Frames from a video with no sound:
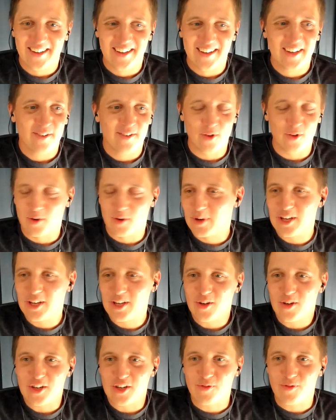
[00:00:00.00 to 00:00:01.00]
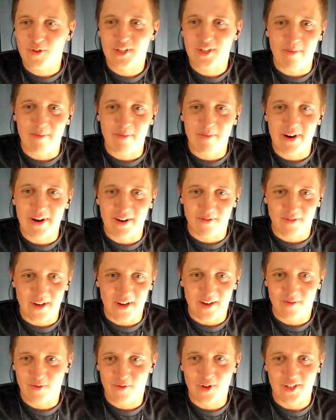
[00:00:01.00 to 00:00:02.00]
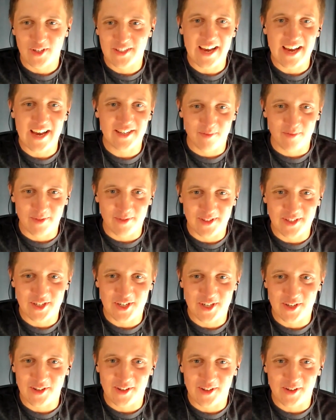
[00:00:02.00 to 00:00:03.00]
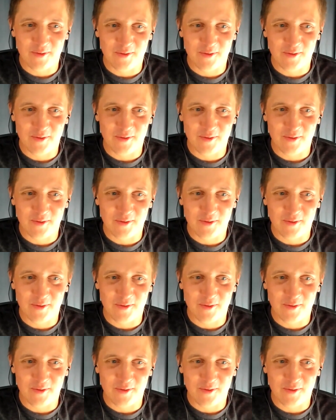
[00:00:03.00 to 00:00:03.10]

For when you interview somebody for a CISO position,